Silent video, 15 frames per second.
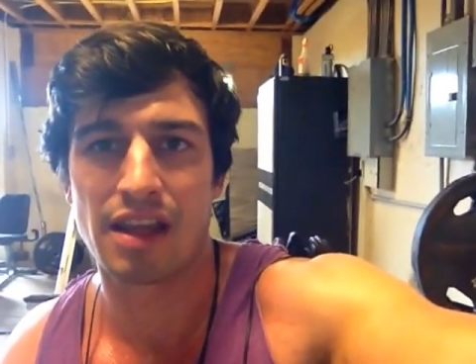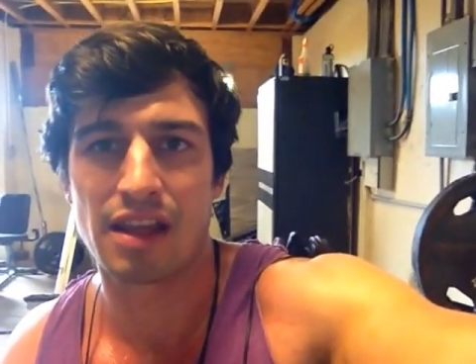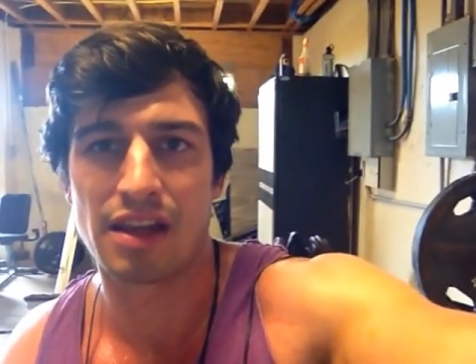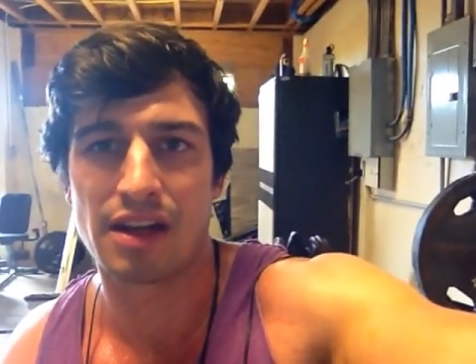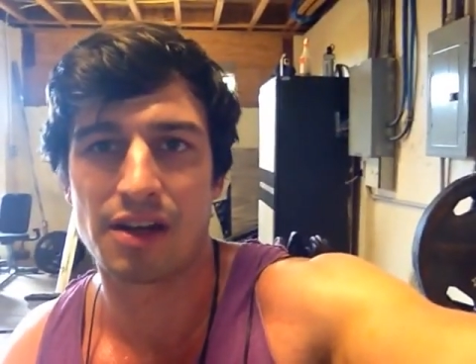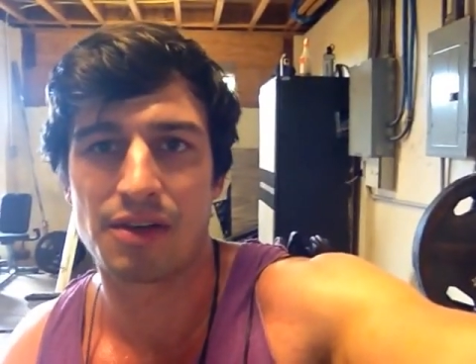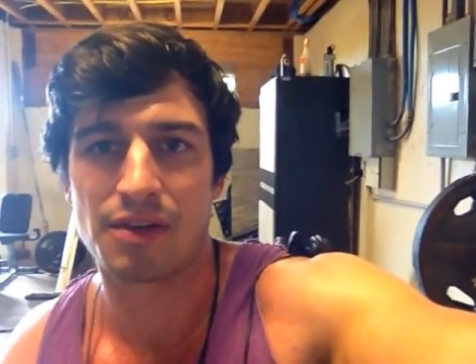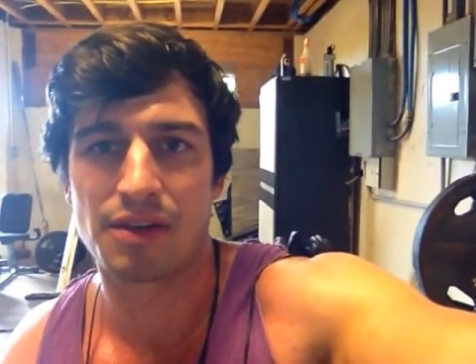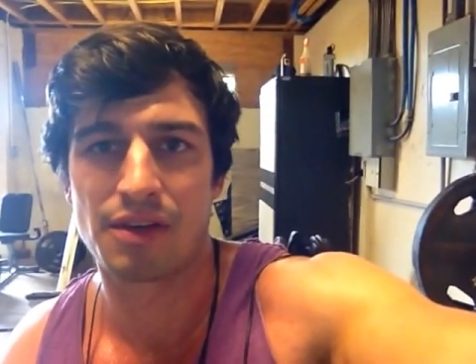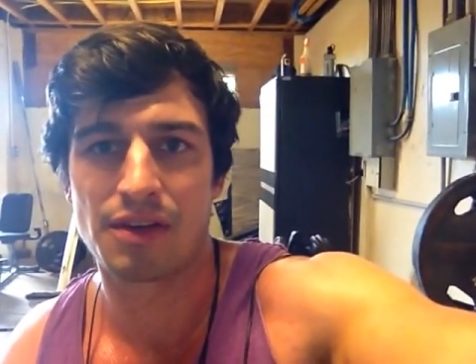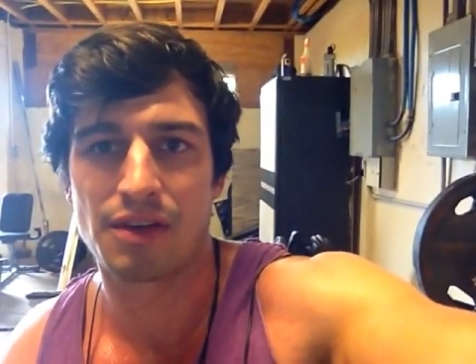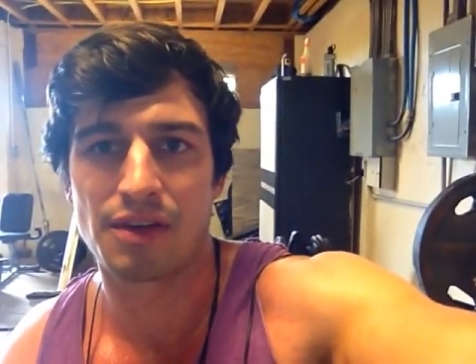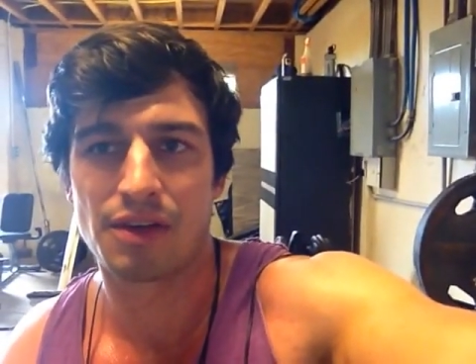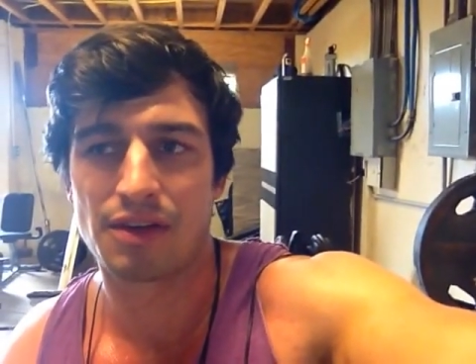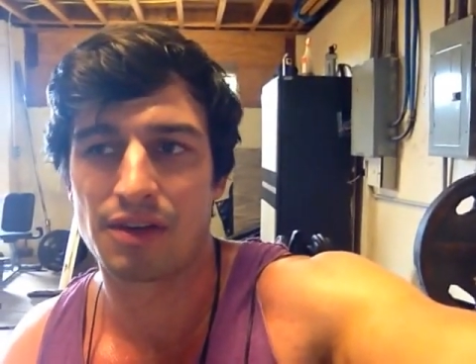You know,
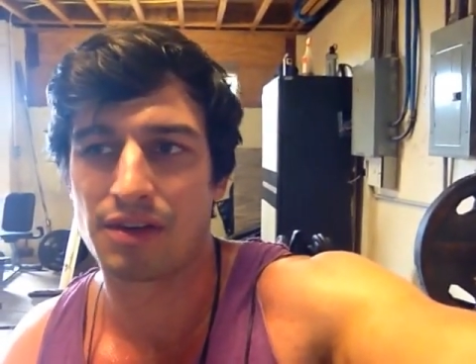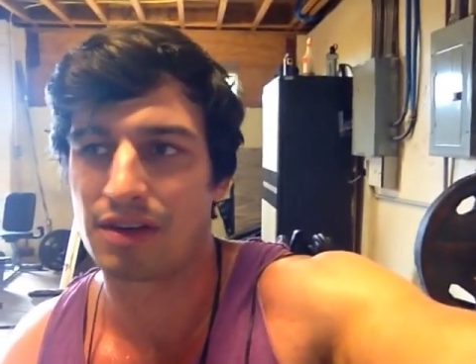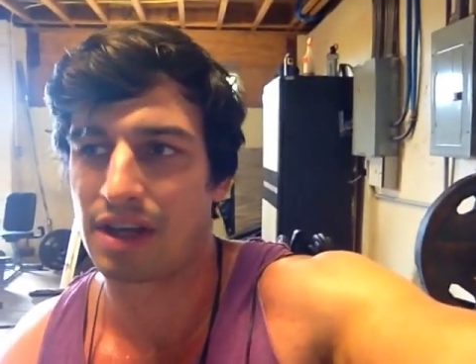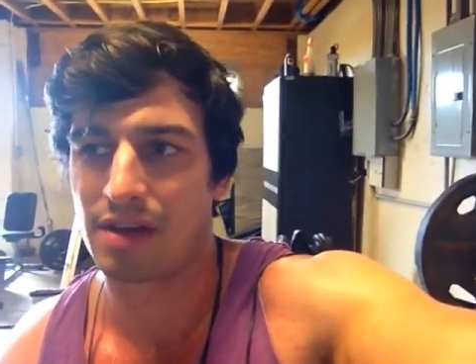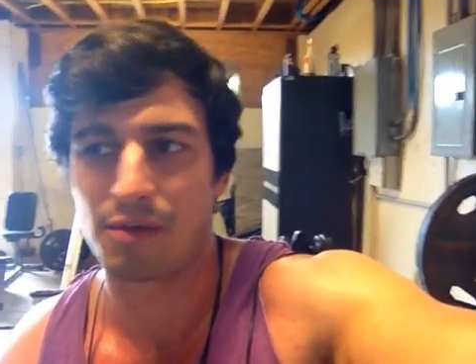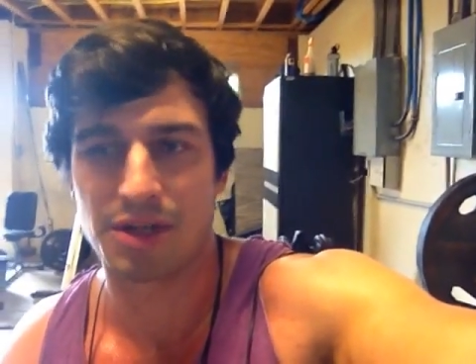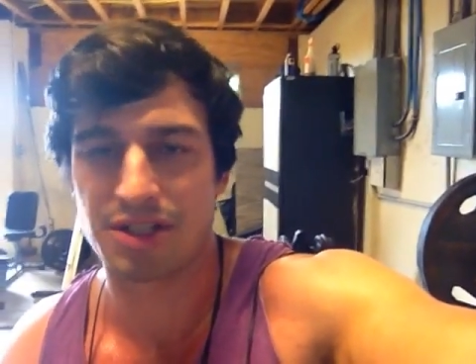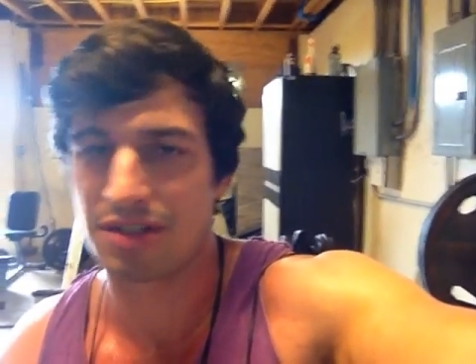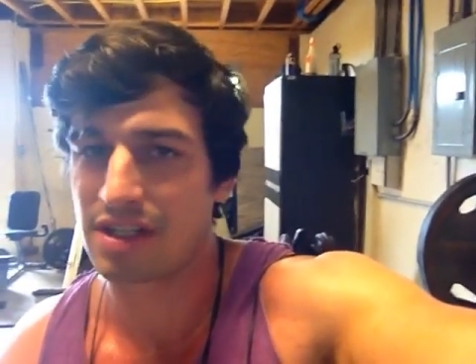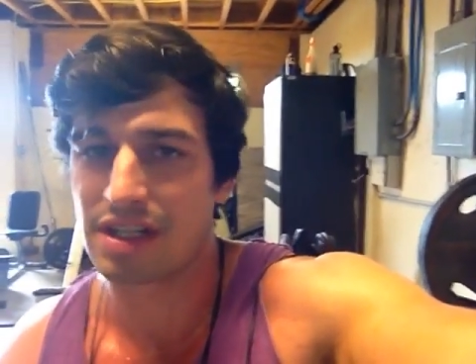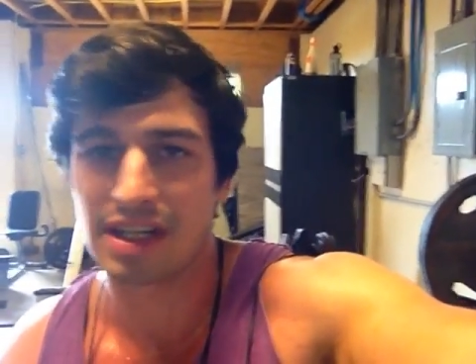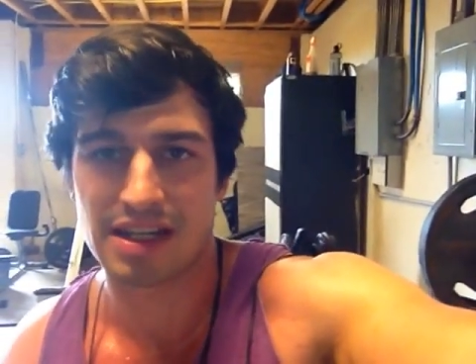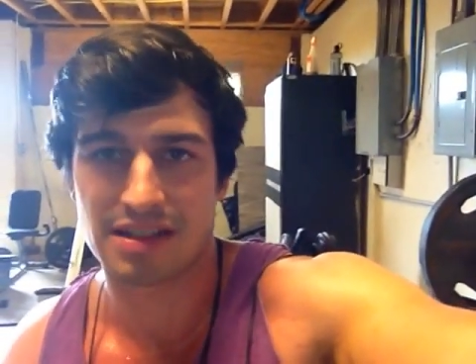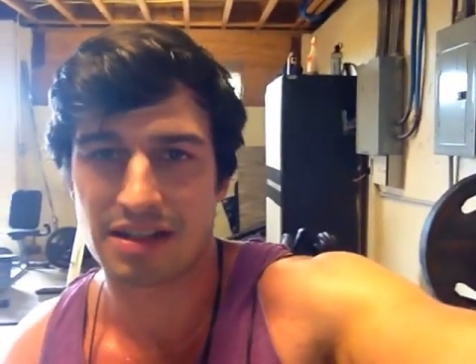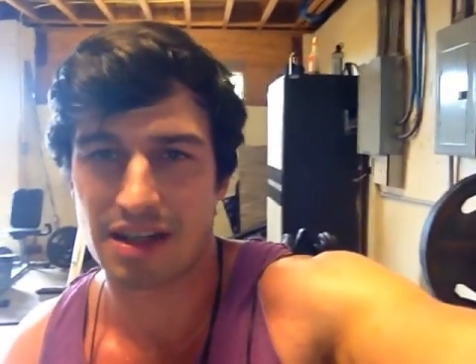not what you did
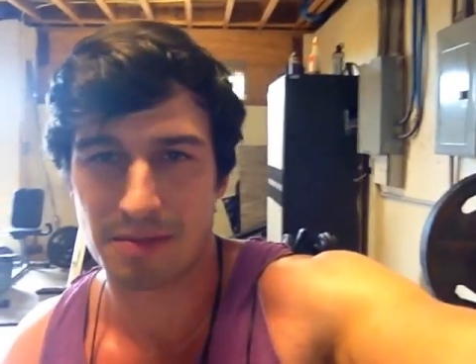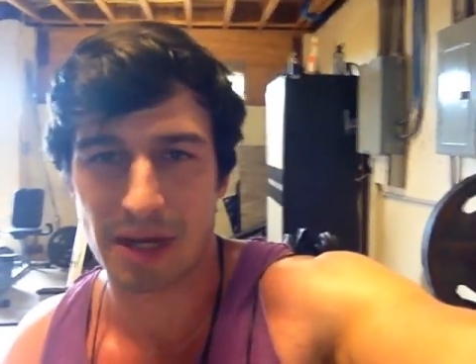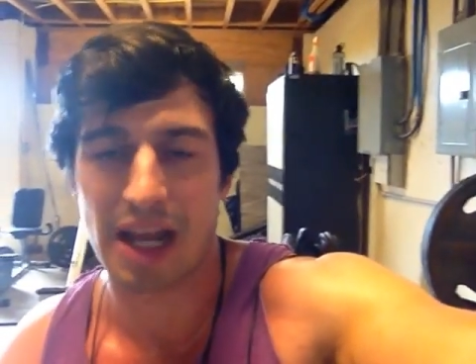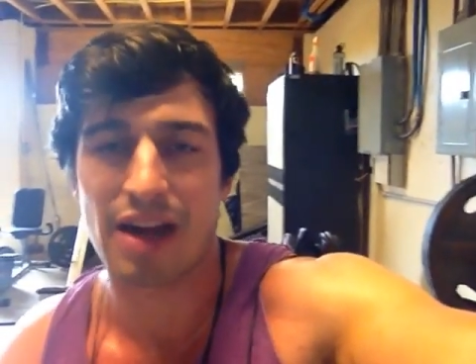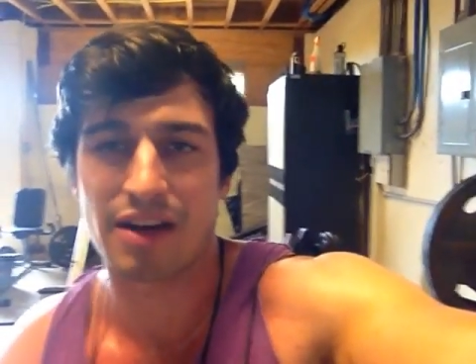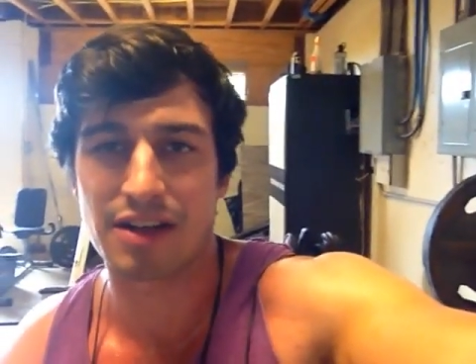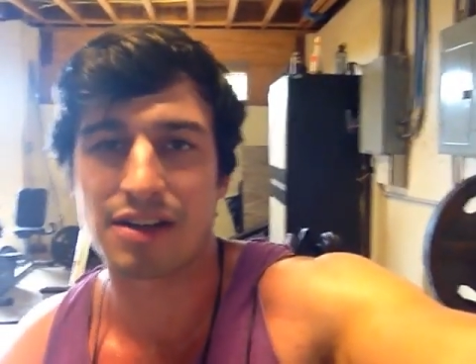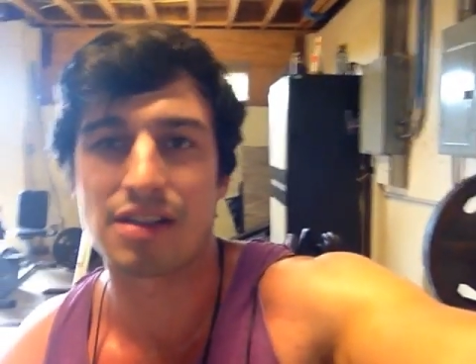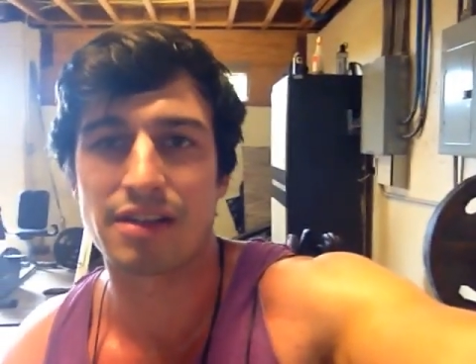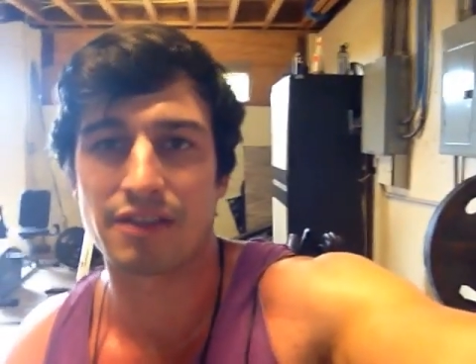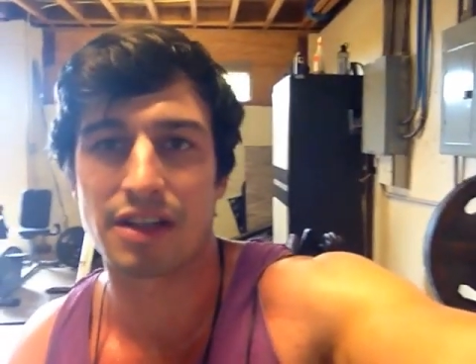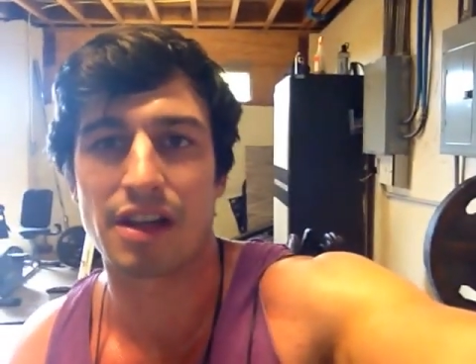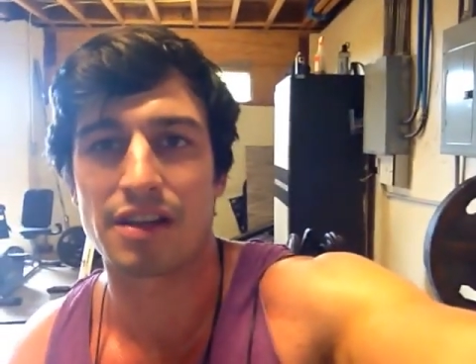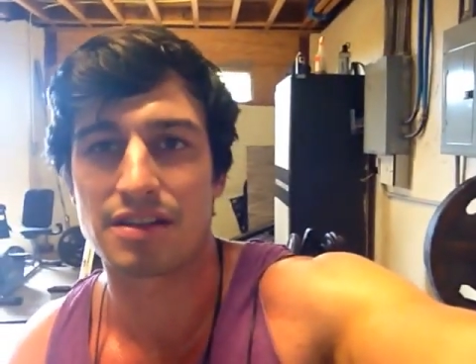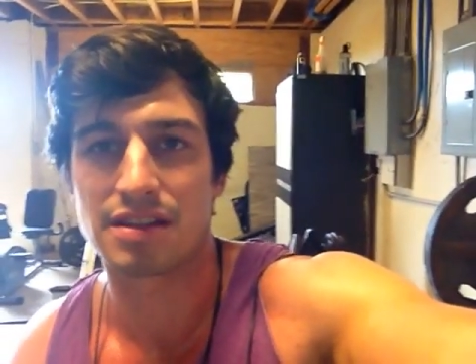yesterday, but how can you love
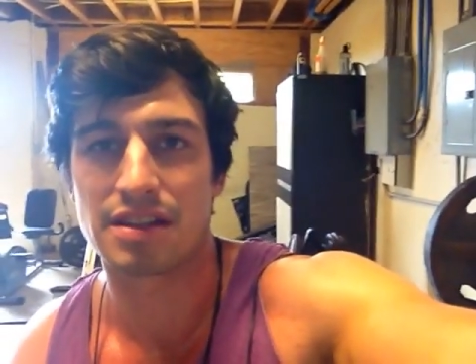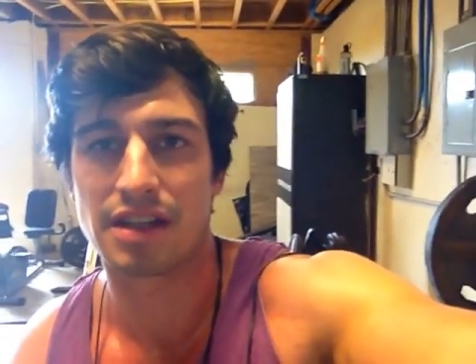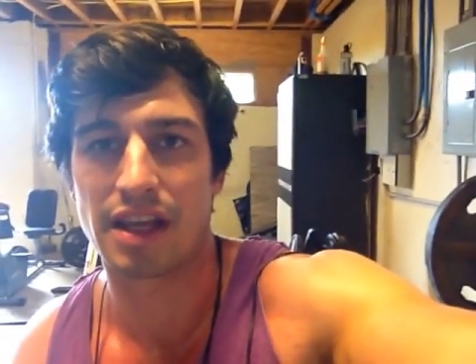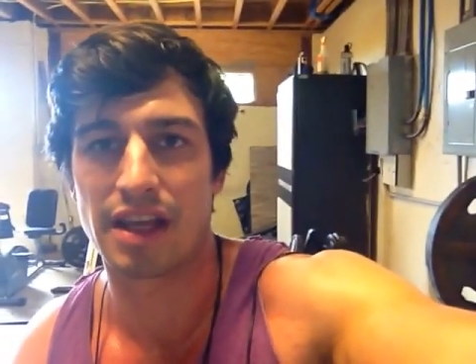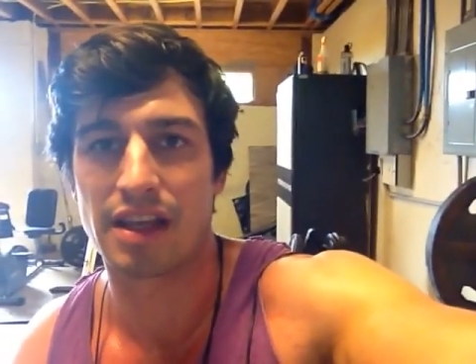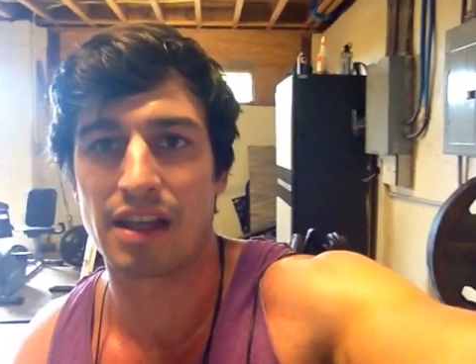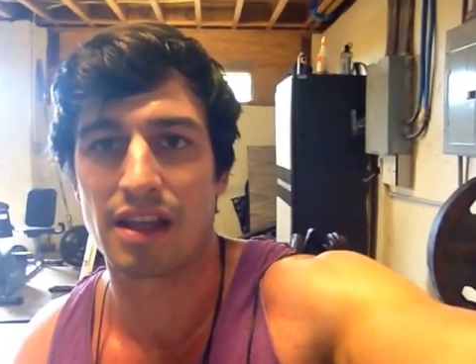on others today?